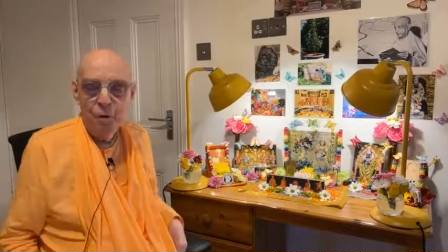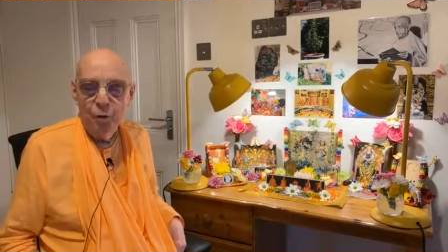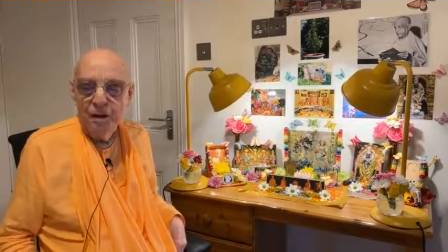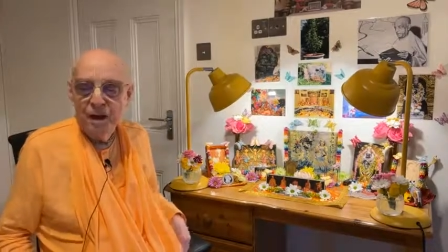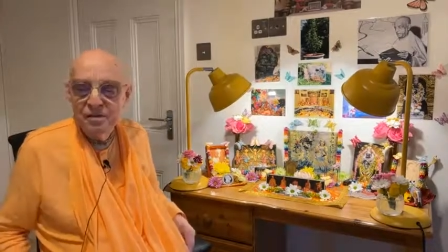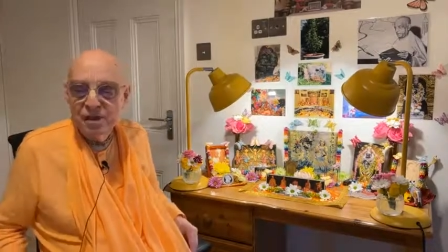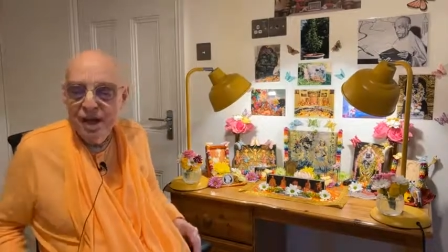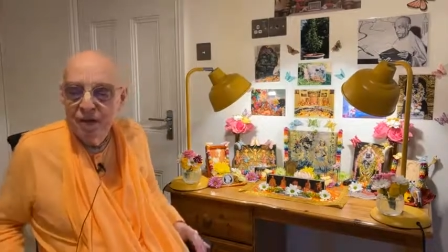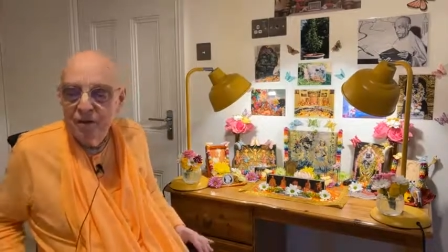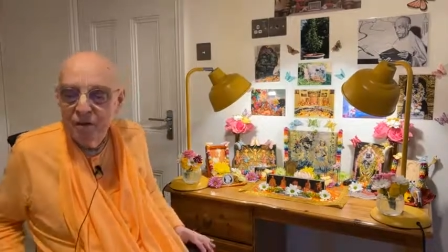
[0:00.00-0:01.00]
Okay, it's
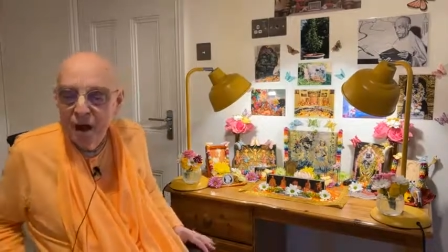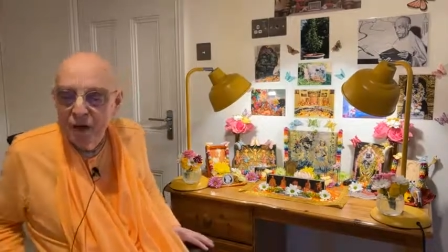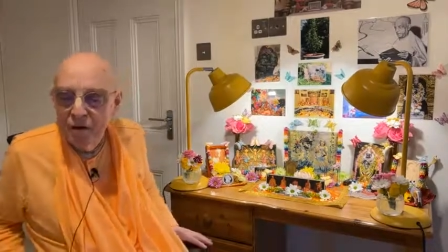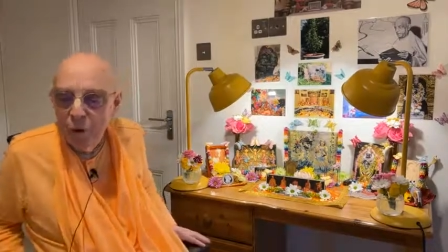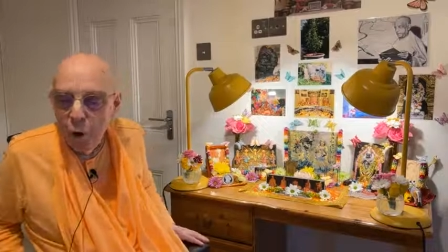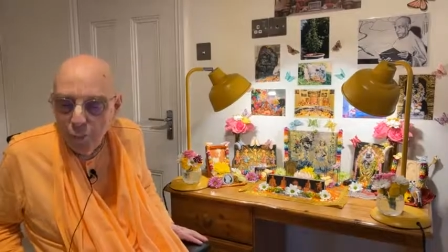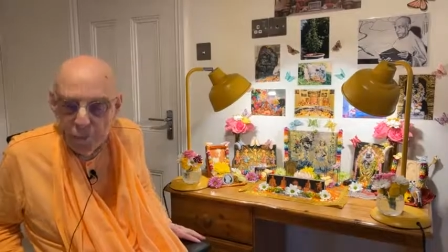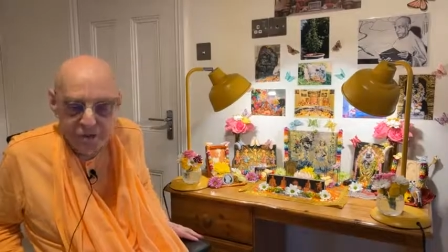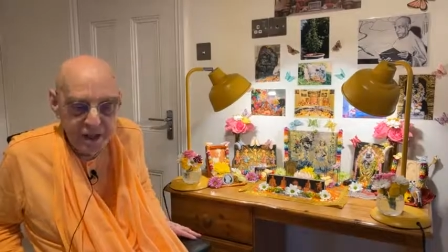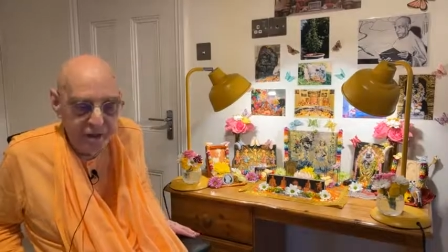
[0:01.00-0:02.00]
8 o'clock or
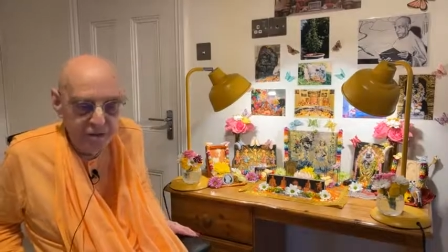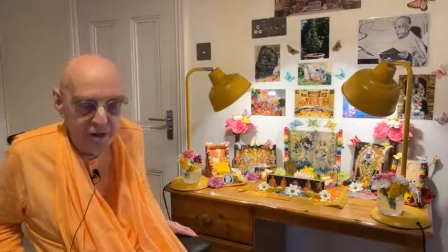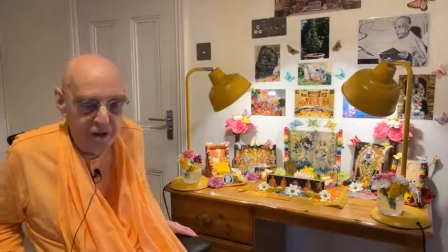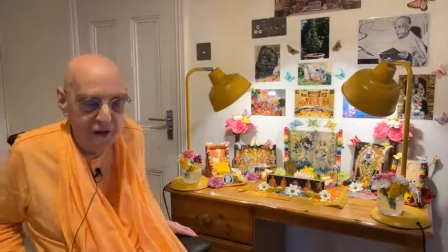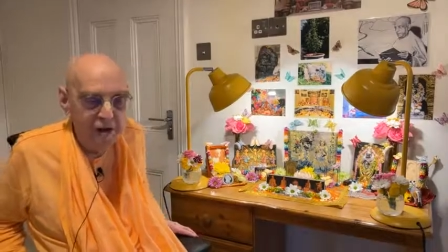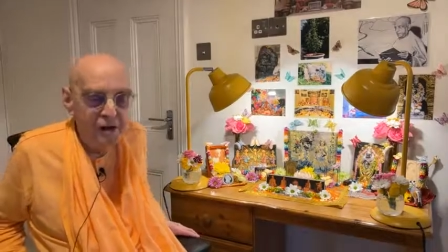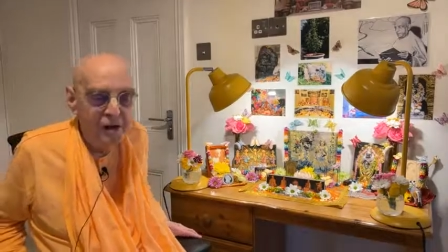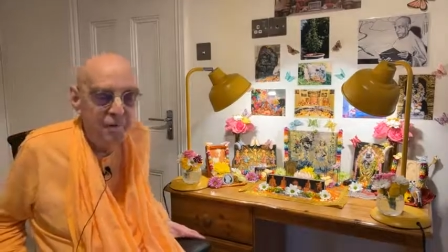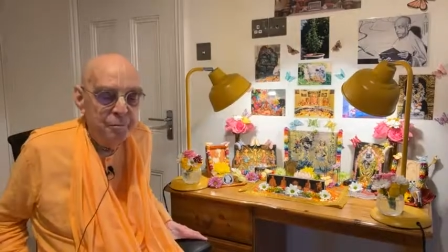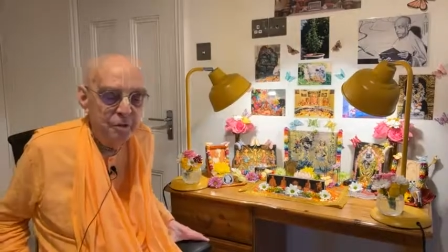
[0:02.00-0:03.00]
almost 8 o'clock.
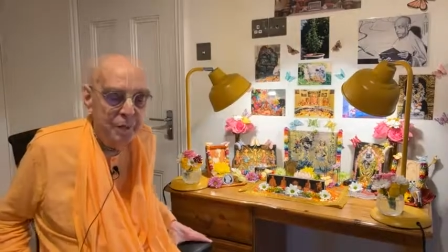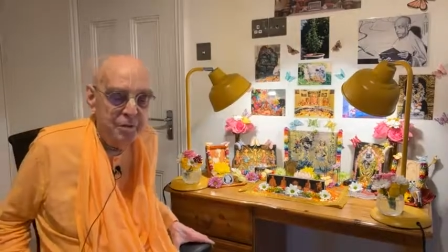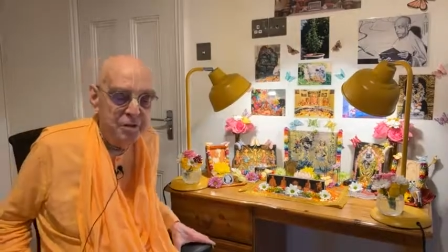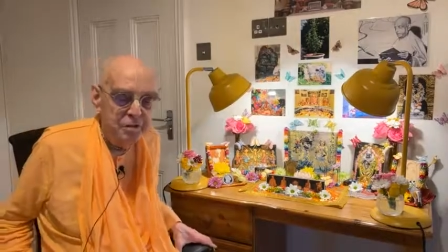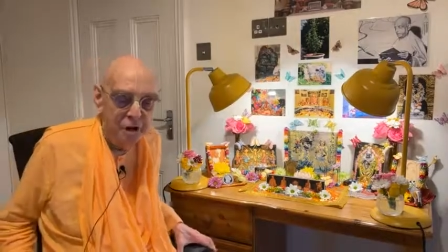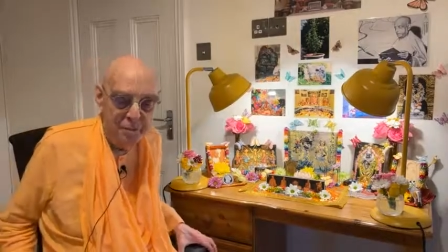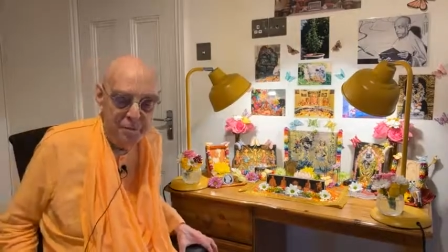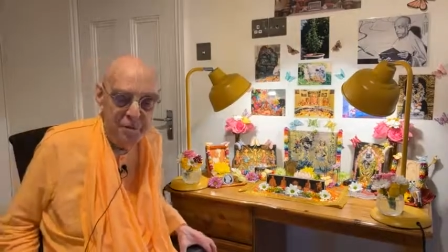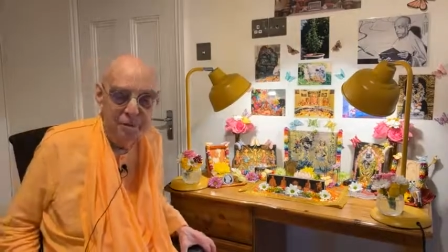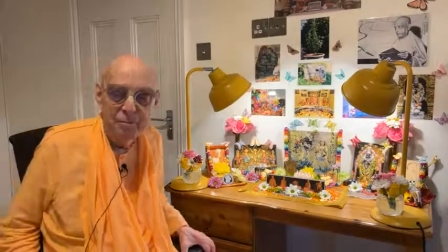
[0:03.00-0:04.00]
I'm going to
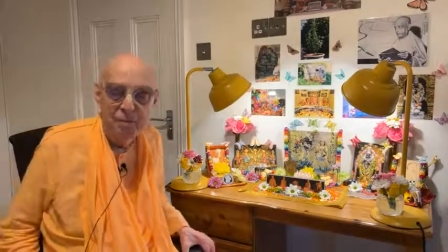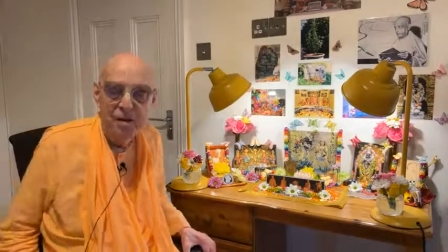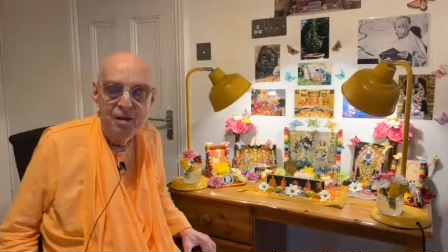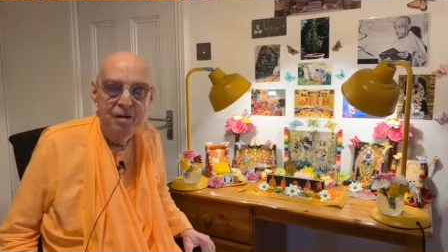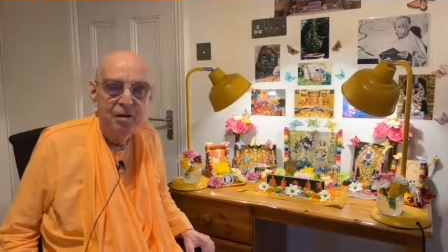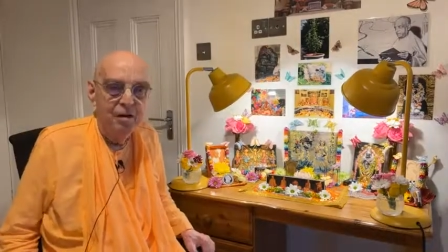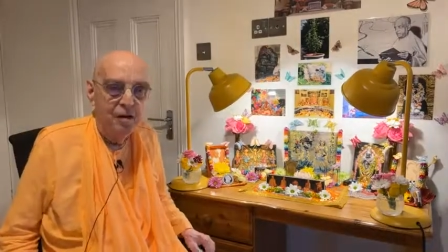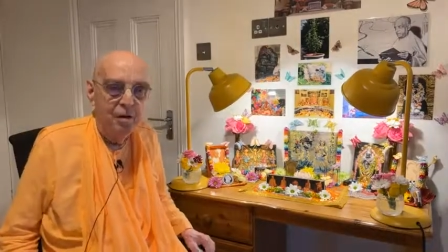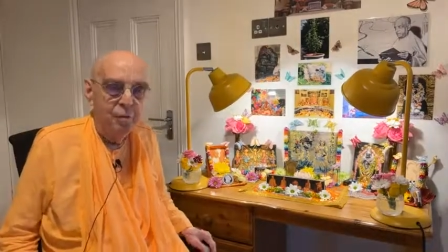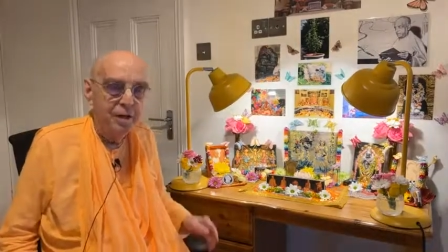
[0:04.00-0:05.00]
stop here. Our